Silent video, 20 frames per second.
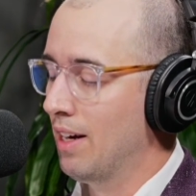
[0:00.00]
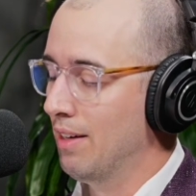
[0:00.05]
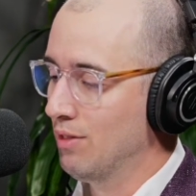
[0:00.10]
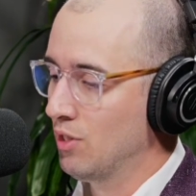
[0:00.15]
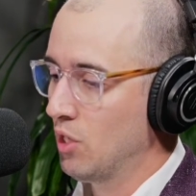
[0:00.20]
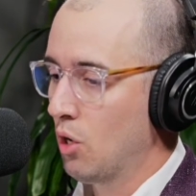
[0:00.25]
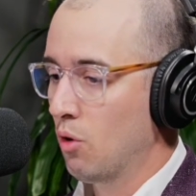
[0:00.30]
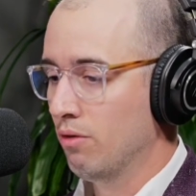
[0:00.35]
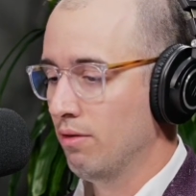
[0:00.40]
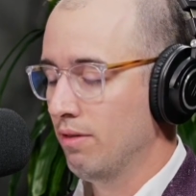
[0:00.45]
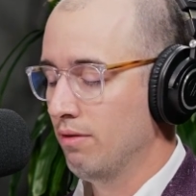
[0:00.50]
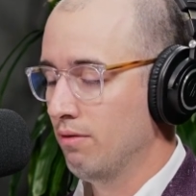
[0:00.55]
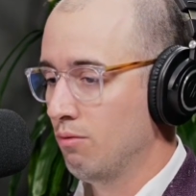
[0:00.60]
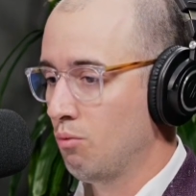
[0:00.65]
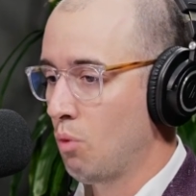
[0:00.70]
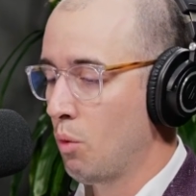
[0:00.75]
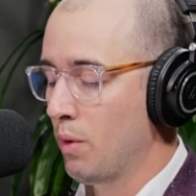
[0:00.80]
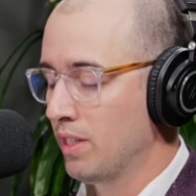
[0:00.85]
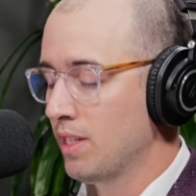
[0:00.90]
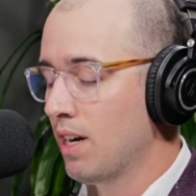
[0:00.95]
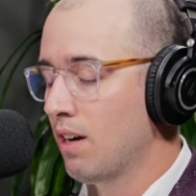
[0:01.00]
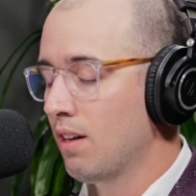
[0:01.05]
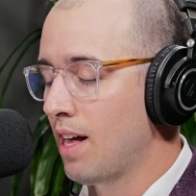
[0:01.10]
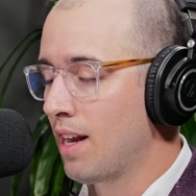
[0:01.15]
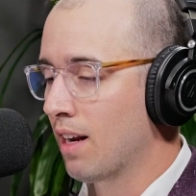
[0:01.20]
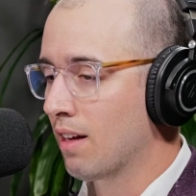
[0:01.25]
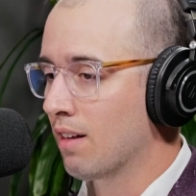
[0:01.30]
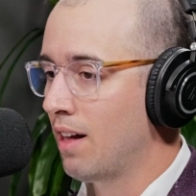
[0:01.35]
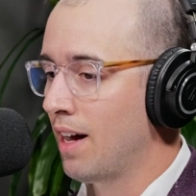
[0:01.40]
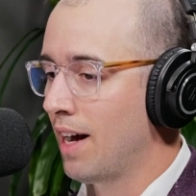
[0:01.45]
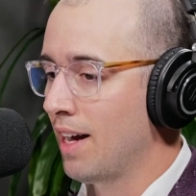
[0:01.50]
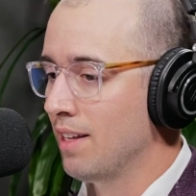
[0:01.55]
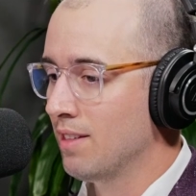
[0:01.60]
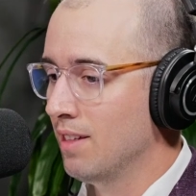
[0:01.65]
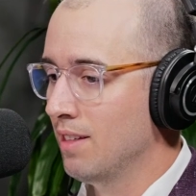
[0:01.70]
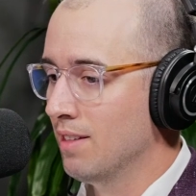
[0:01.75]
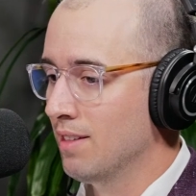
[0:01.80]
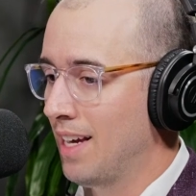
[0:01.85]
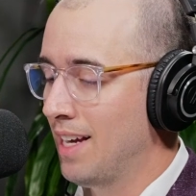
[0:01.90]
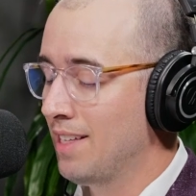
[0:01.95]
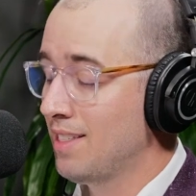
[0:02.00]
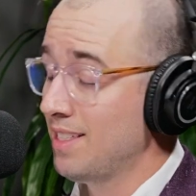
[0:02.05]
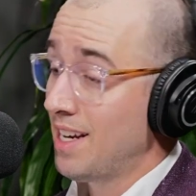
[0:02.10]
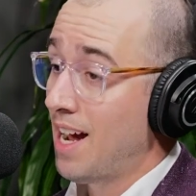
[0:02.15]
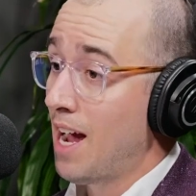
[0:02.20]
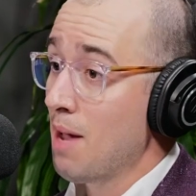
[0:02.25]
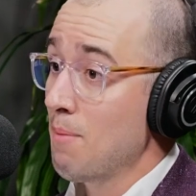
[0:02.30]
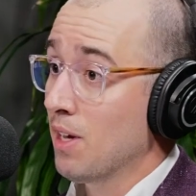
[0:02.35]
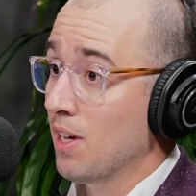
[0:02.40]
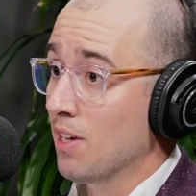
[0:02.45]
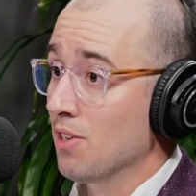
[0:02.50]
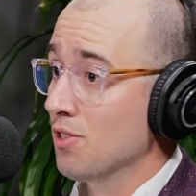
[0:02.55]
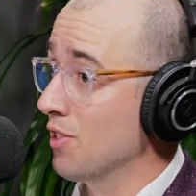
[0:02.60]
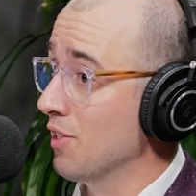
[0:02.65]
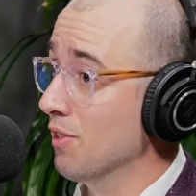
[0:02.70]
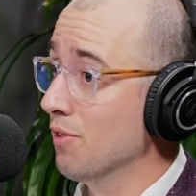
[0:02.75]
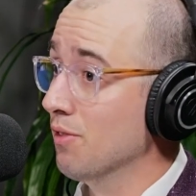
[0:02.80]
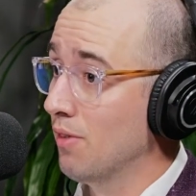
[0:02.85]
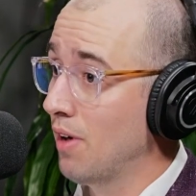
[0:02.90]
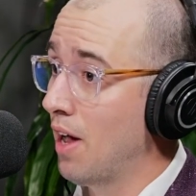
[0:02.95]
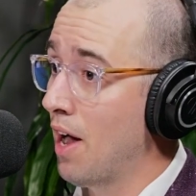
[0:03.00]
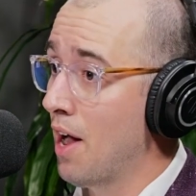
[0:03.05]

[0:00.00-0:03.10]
So what we tell a lot of clients is it's a timing issue.